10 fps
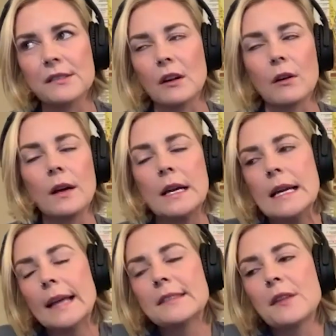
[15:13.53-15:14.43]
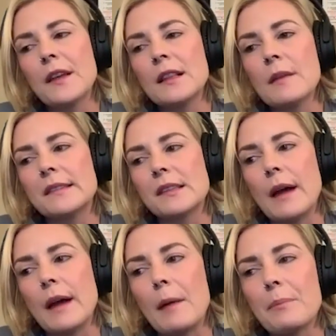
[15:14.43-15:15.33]
So it's a thing that makes him
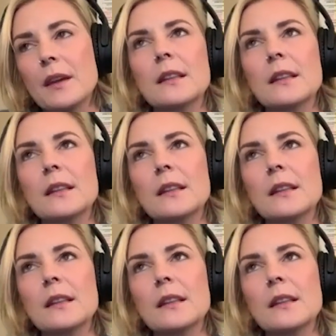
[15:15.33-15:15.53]
happy.